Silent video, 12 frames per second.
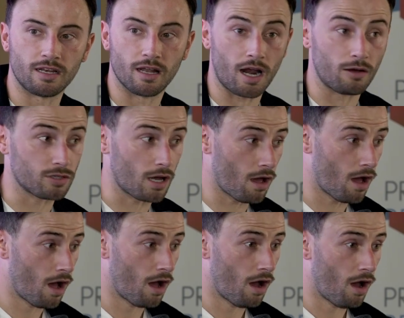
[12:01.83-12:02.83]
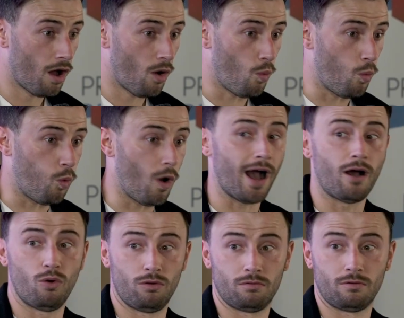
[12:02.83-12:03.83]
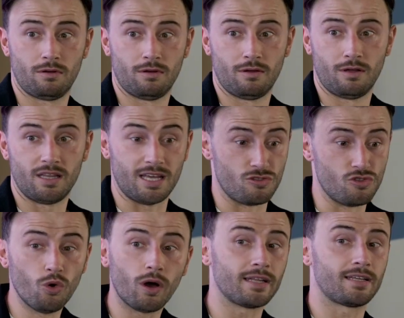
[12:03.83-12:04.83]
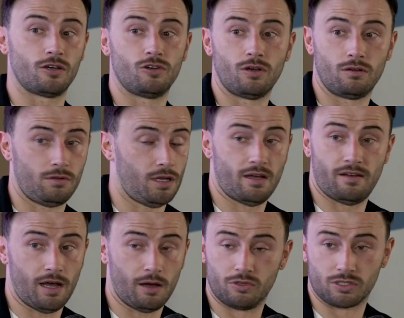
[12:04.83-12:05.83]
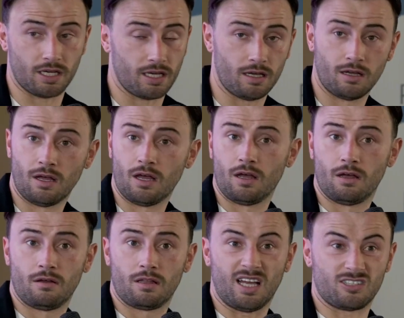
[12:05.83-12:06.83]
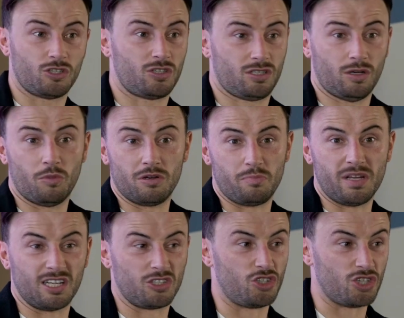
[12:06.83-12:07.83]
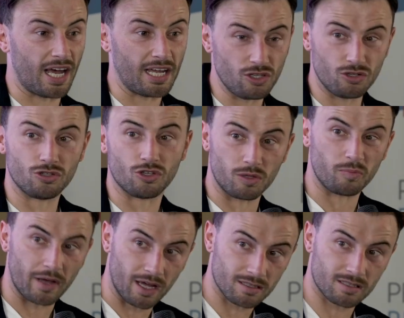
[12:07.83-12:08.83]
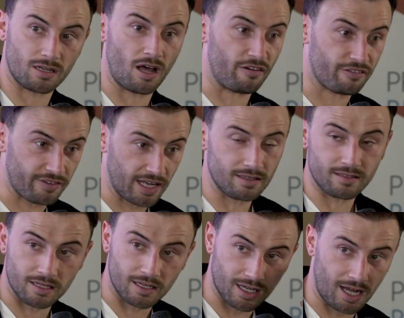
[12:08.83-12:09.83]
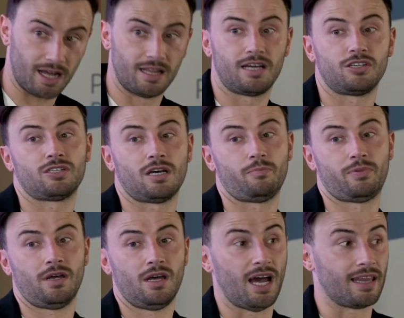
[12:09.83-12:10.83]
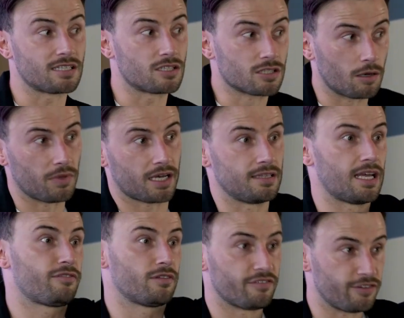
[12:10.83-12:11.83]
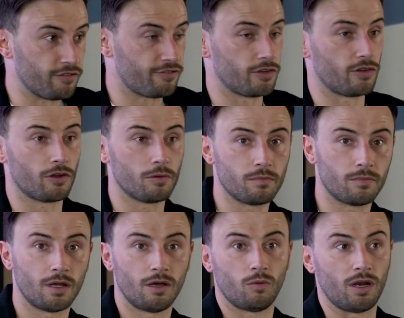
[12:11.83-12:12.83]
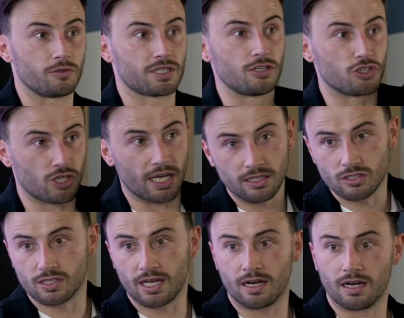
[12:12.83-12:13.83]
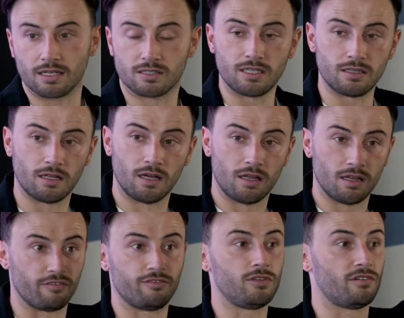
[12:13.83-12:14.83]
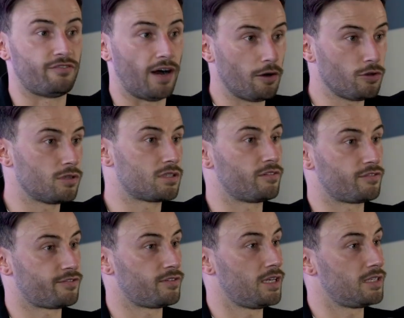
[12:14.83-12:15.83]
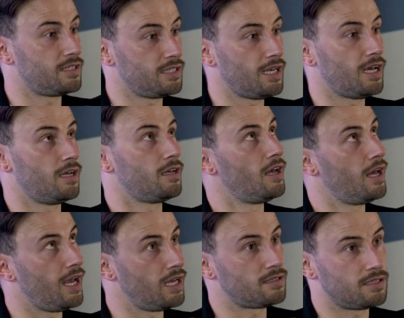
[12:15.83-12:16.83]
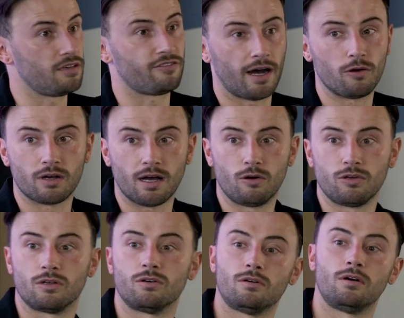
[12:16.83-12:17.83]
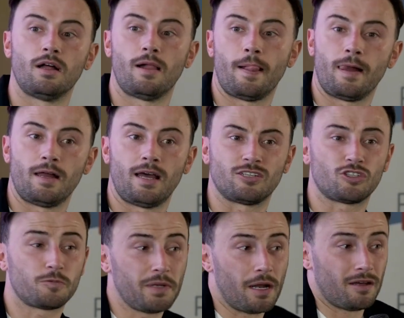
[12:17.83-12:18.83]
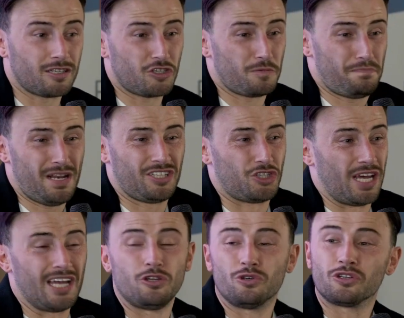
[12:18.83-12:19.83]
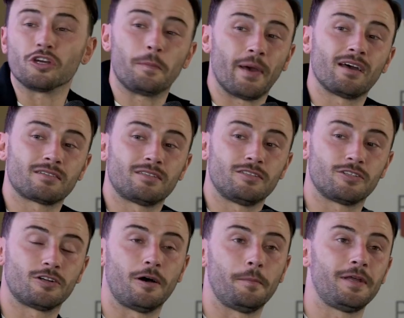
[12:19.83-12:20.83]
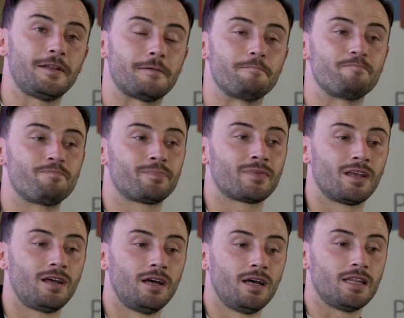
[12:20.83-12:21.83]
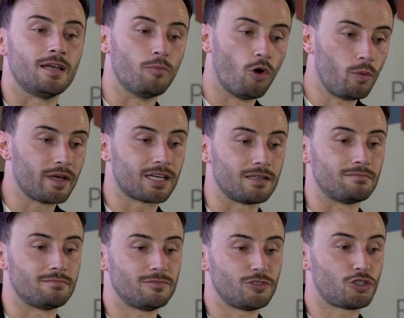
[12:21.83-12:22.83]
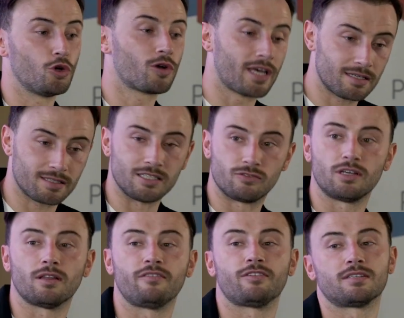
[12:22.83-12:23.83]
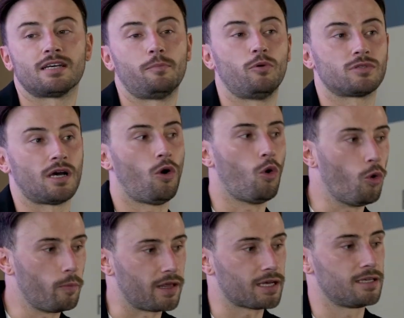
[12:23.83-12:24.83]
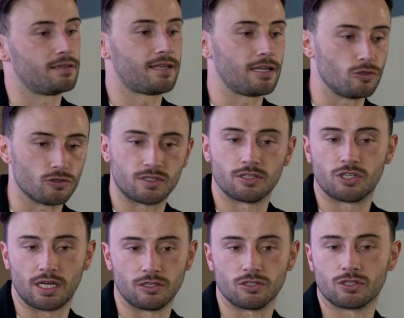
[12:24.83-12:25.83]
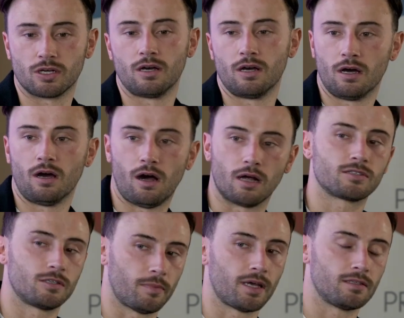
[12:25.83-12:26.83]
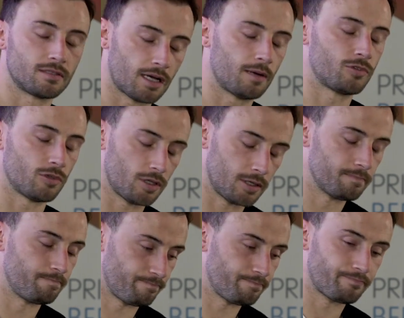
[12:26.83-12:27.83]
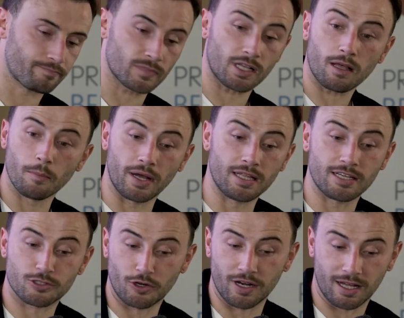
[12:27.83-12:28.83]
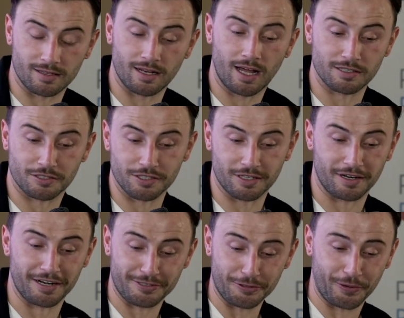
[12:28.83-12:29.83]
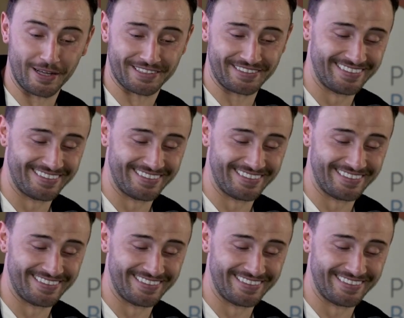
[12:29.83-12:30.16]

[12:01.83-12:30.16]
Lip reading: And I was like, wow. They had no idea who I was gay. That's just someone being a genuine good person, authentic allyship. And this is something I can definitely feel through the room when I was getting changed there, and I seen your values of SC Falcao, you know. It's just been a genuine good person, do you know what I mean? And the more we can showcase these real life examples, I hope that continues to change hearts and minds, absolutely. But yeah, sorry, I didn't answer your initial question.